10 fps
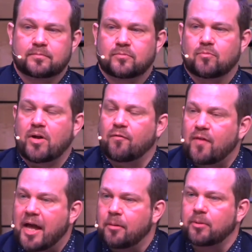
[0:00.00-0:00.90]
My
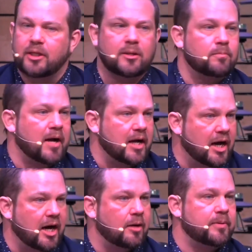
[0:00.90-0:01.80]
family, my
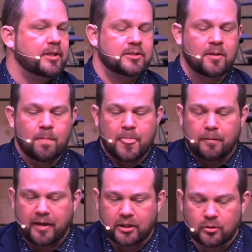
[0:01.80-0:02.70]
hobbies,
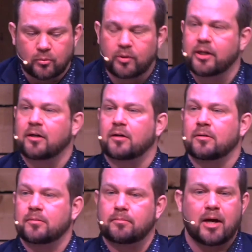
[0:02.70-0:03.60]
my
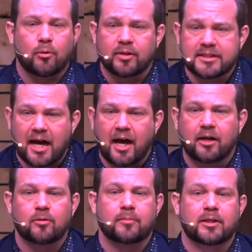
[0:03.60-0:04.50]
career, my
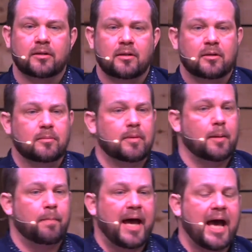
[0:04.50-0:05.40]
retirement, my
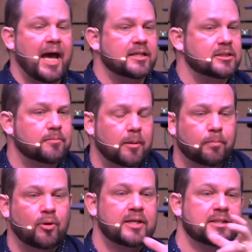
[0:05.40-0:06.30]
past, my
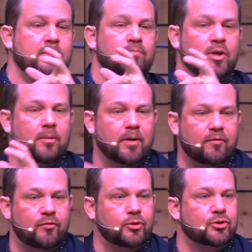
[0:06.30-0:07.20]
present, my
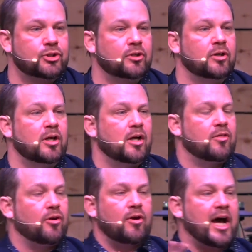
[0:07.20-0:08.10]
future,
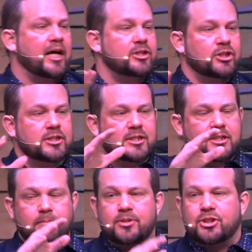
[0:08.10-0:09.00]
they're not just
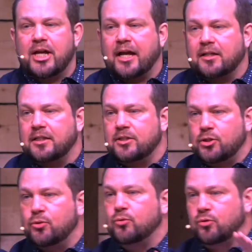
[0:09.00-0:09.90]
subjected
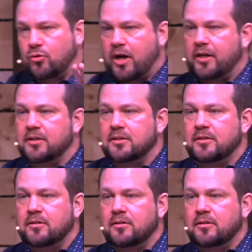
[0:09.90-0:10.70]
to Christ,